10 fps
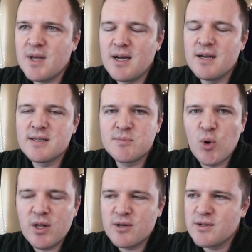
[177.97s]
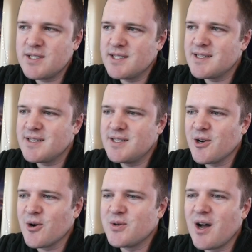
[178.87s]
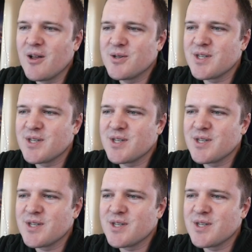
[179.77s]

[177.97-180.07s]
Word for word: Uh, spoilers, it's zero dollars